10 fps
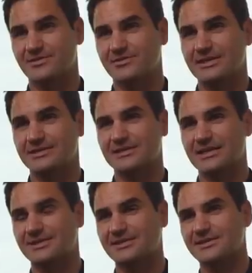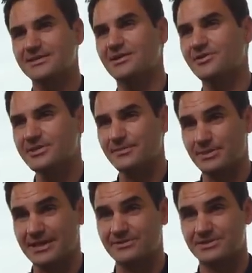you know, as I think the younger the
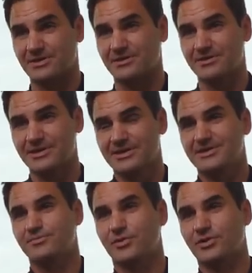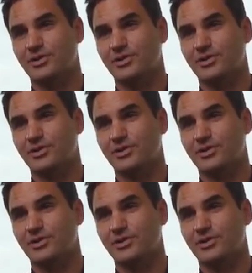players are, the more